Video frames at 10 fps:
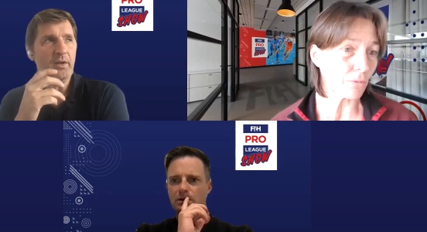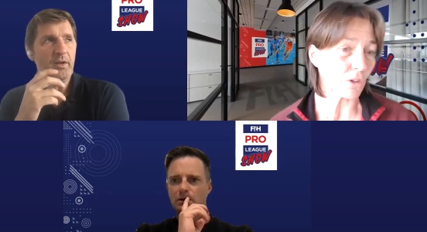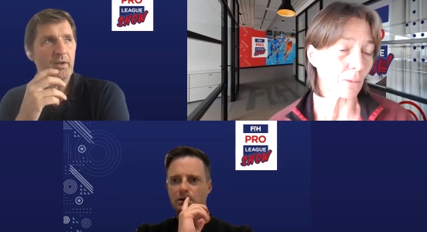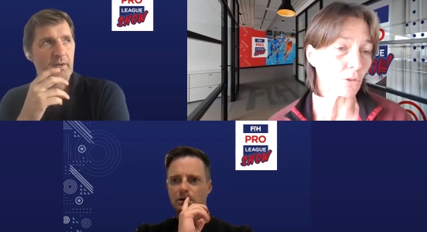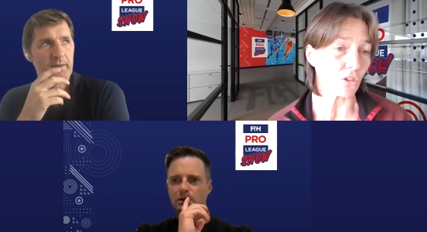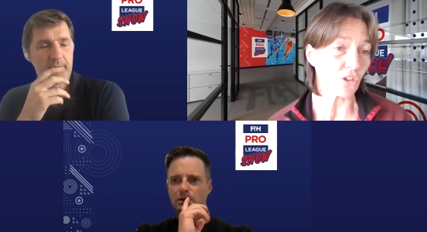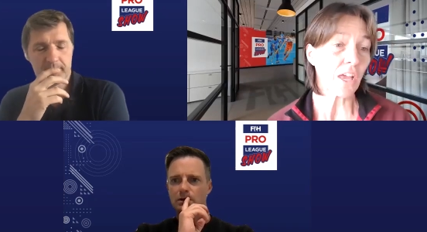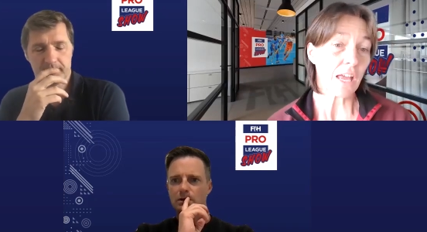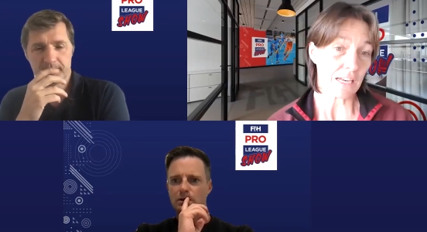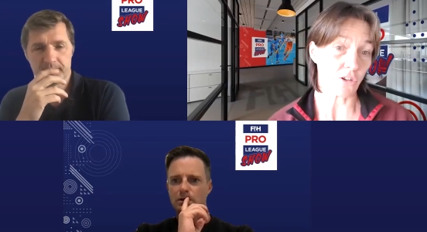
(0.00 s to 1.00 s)
Speaker 1: sometimes it's
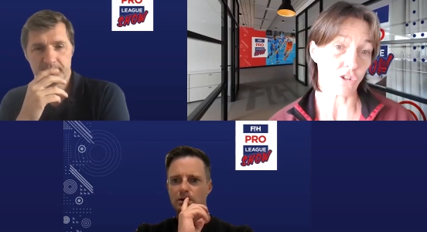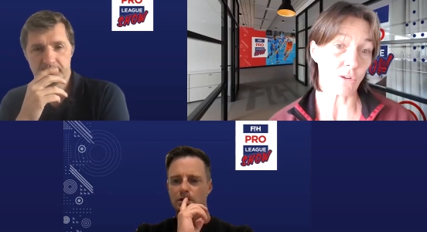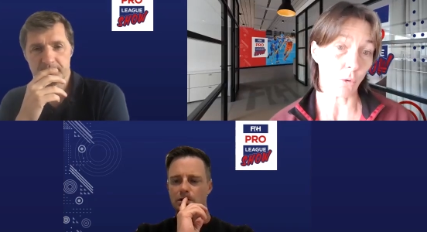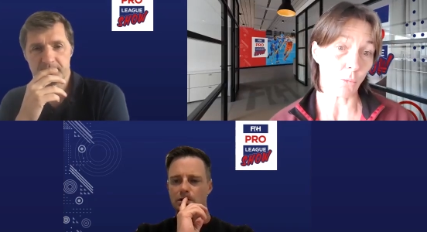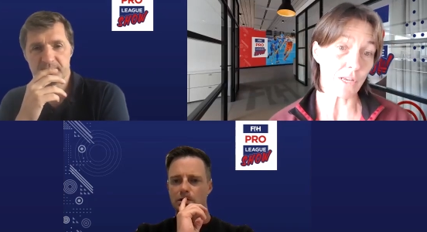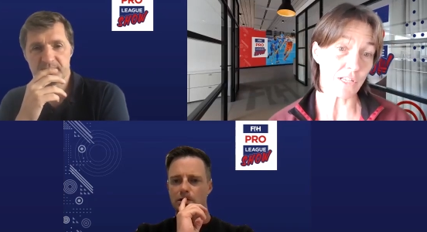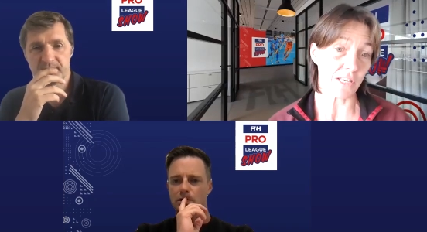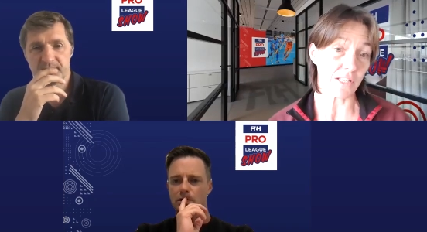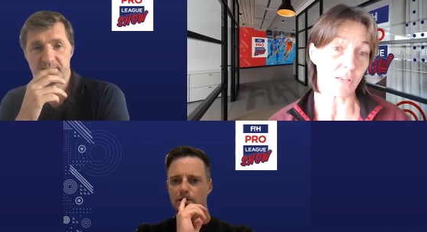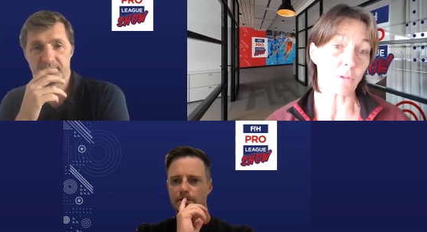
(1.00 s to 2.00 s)
literally what we
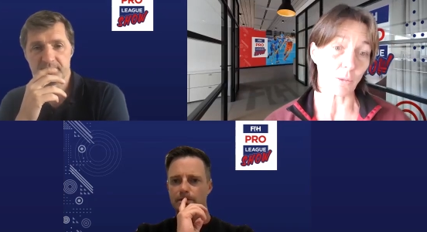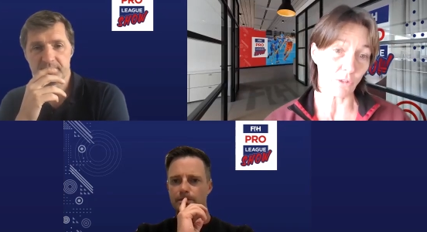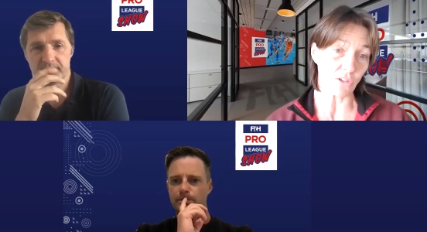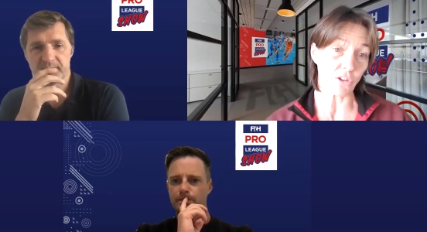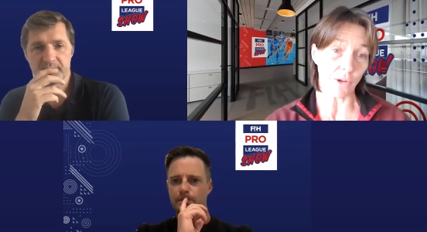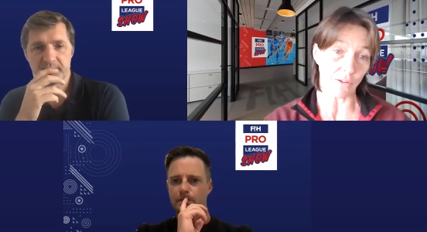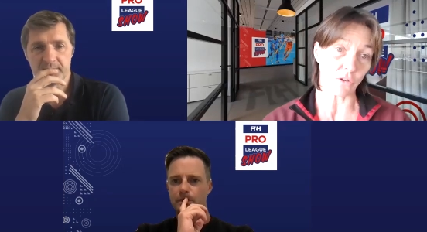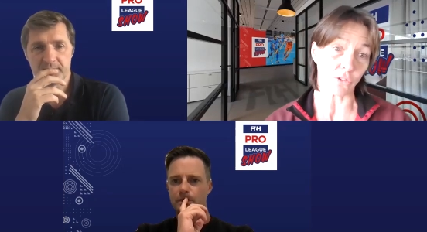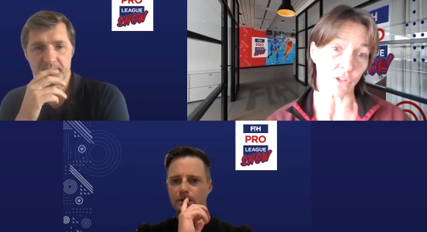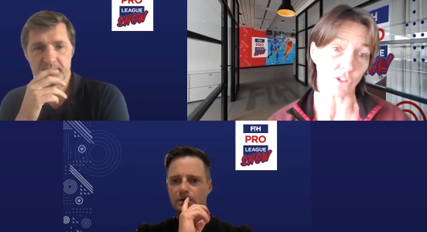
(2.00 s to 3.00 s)
see, and sometimes they do have
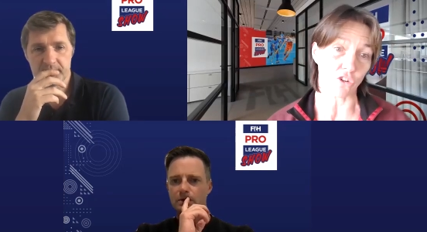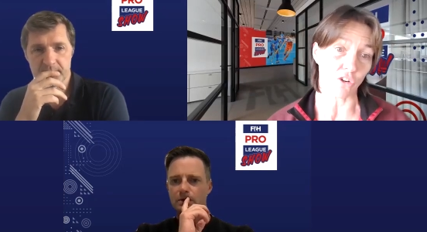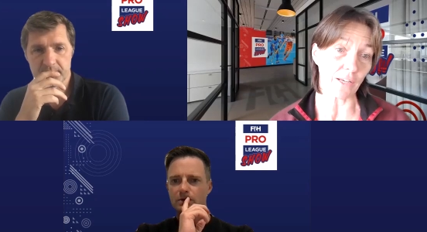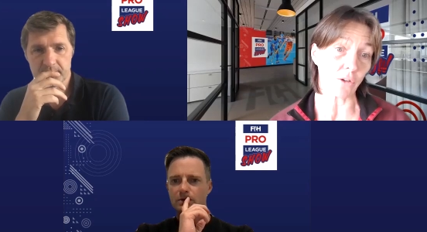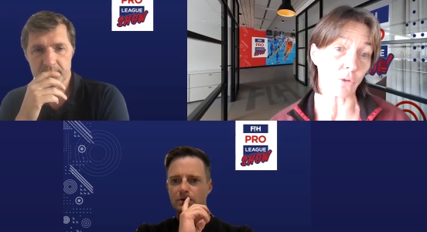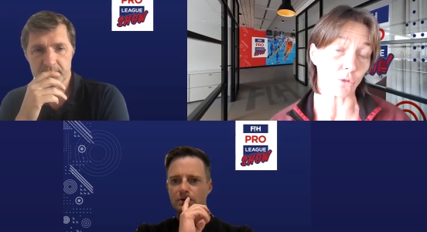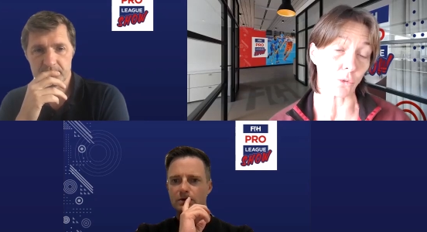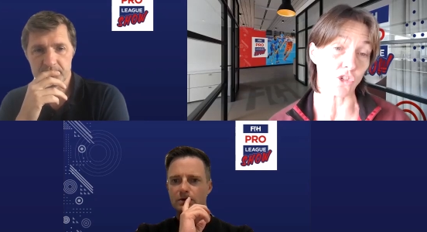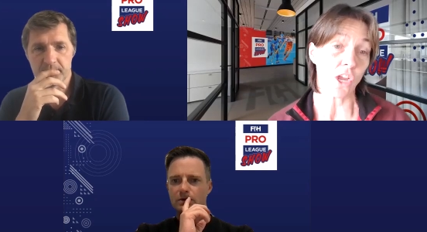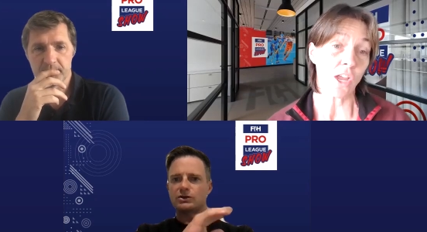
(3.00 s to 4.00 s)
those extra
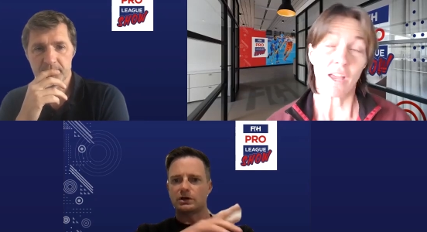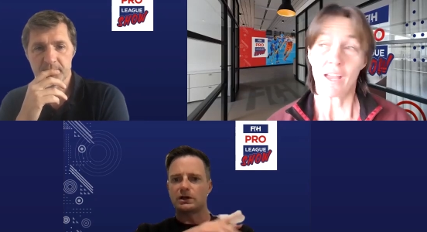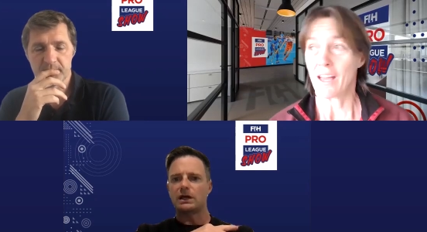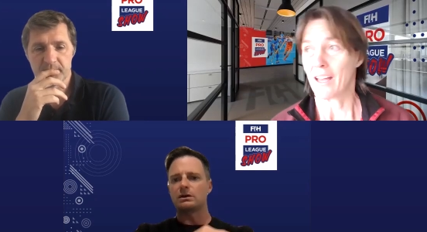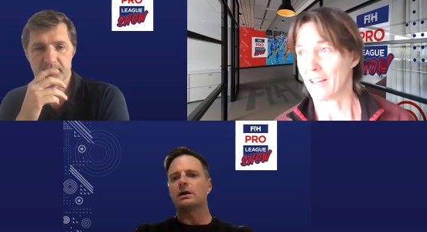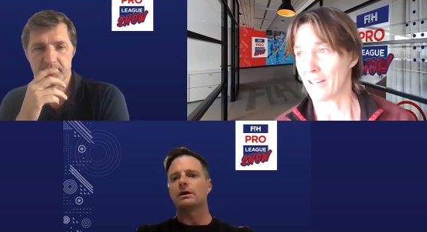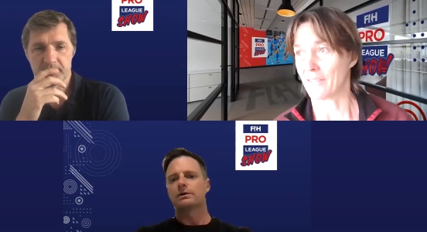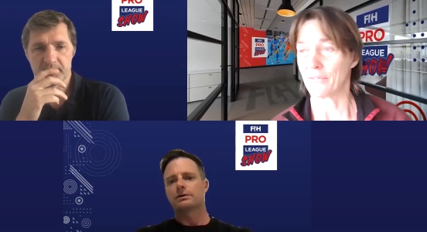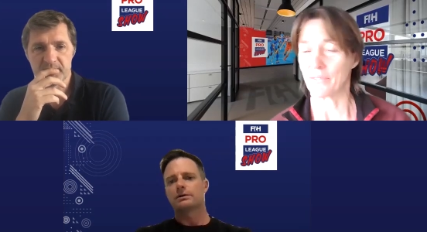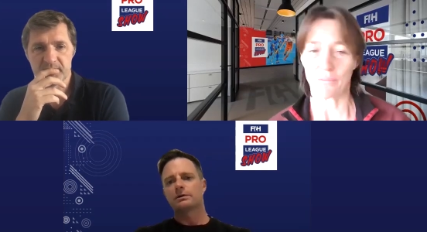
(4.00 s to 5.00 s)
angles, which
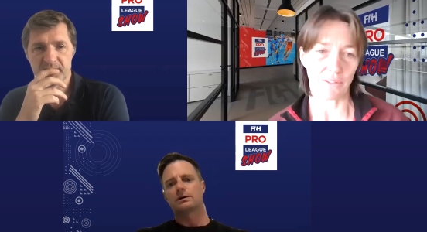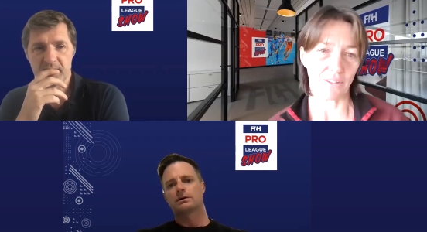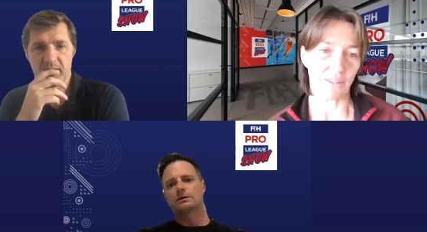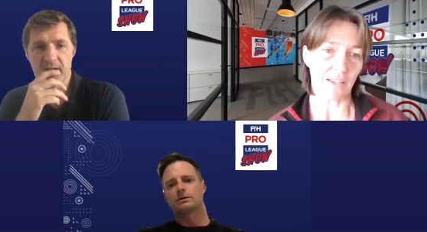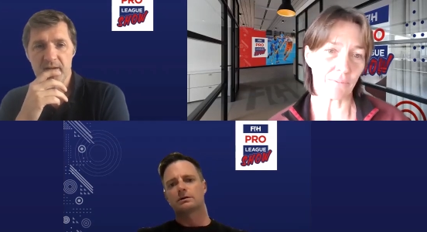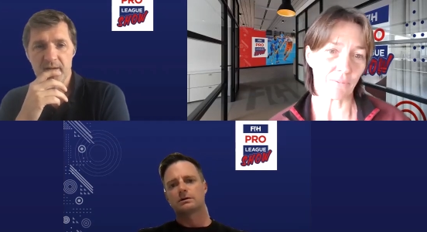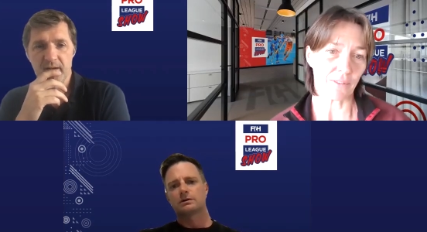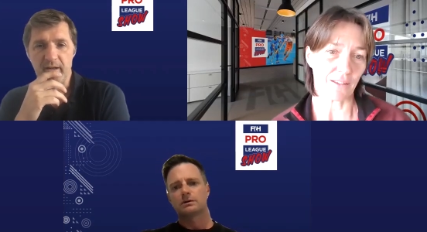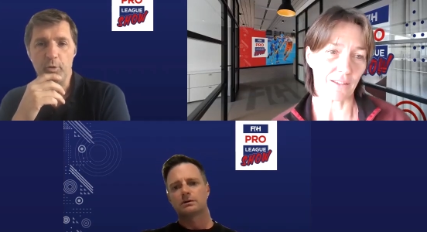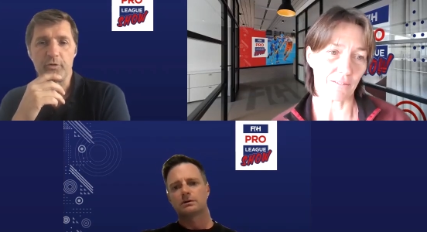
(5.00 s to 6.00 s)
Speaker 2: yeah.
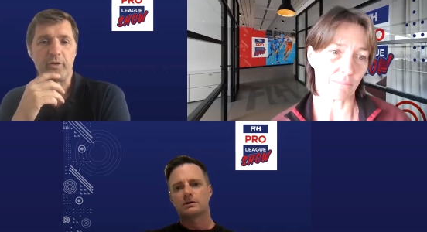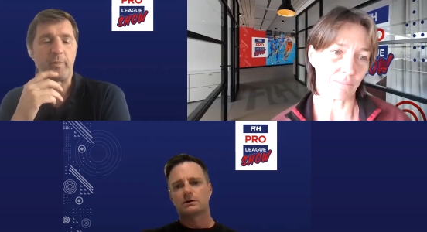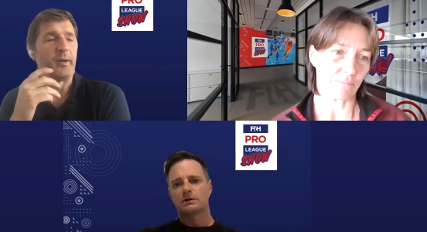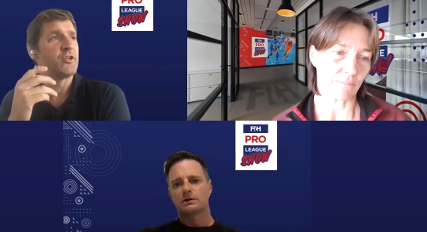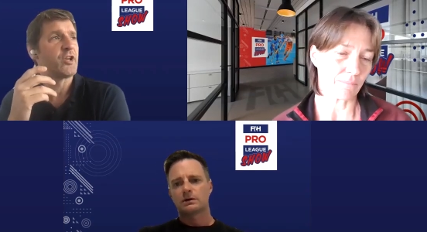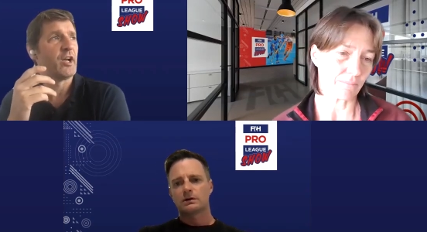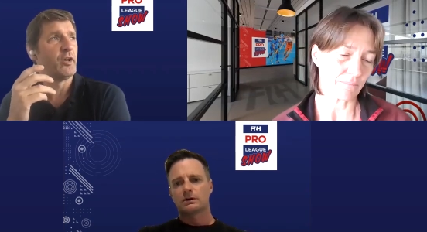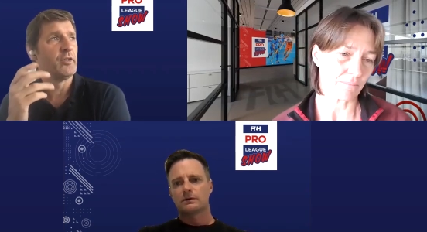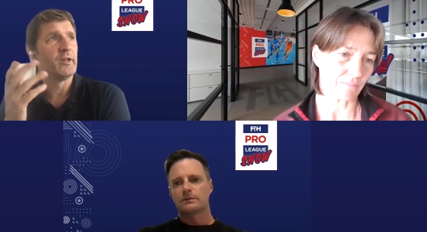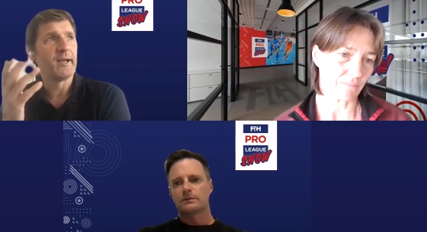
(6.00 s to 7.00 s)
And it also depends,
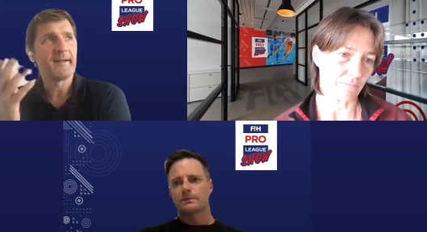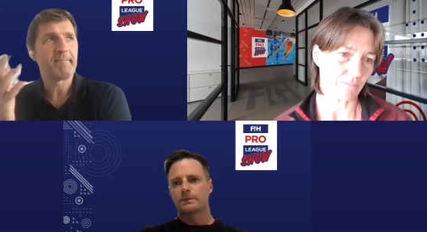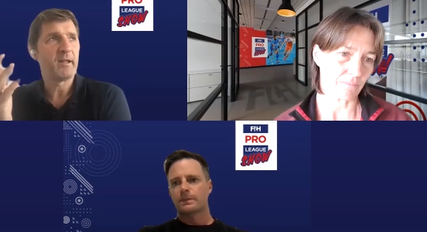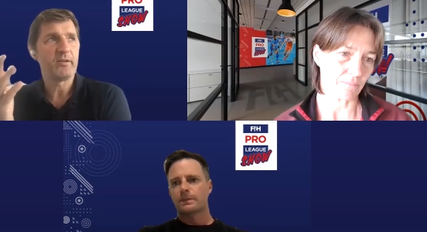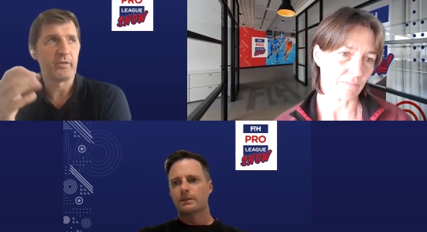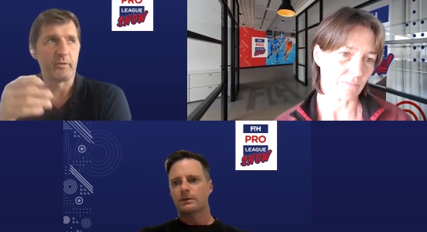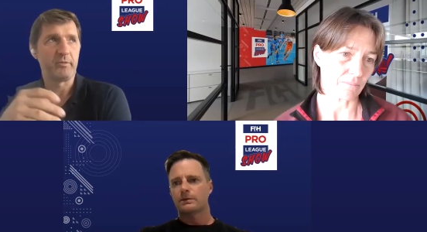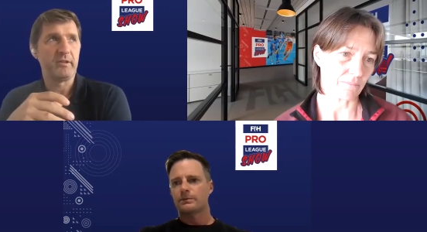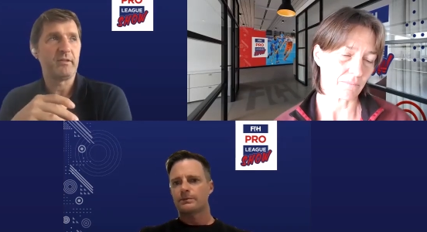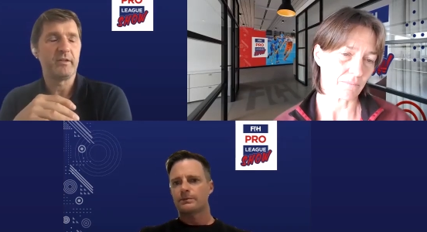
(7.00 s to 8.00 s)
Shay, on,
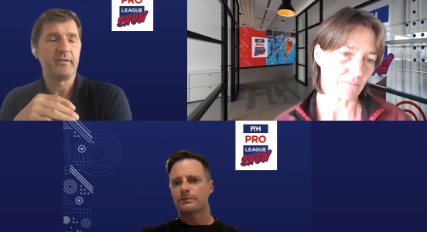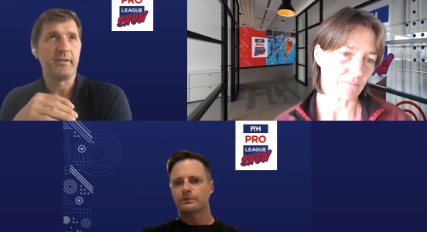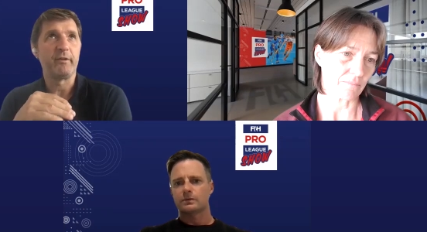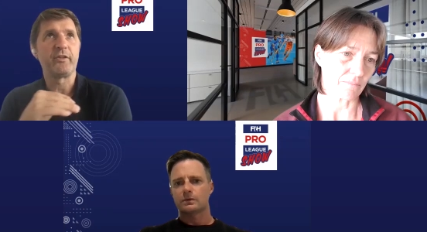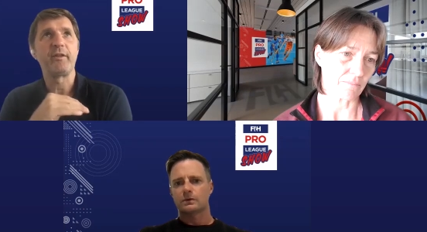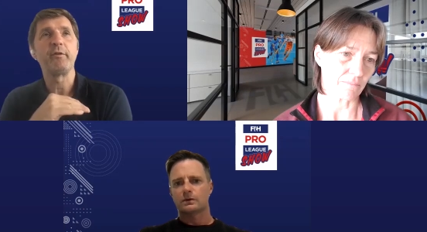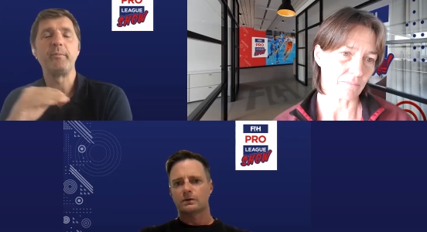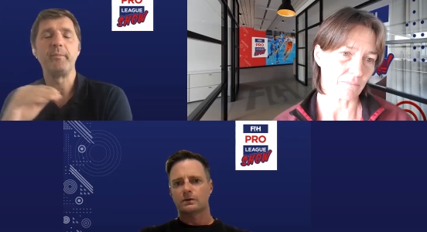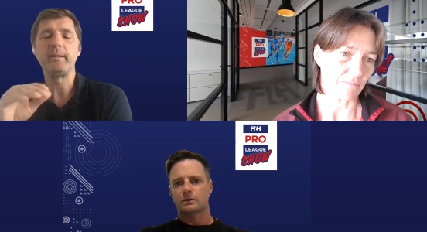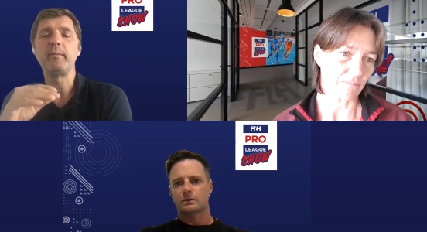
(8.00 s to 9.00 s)
so there is
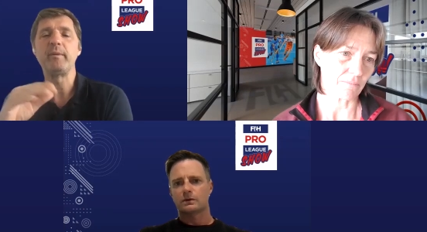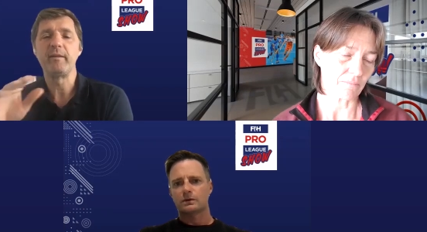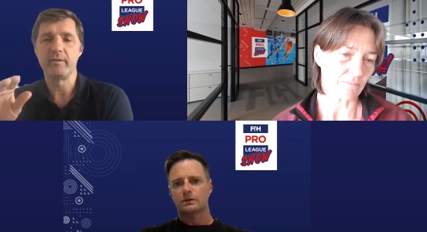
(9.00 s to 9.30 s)
a minimum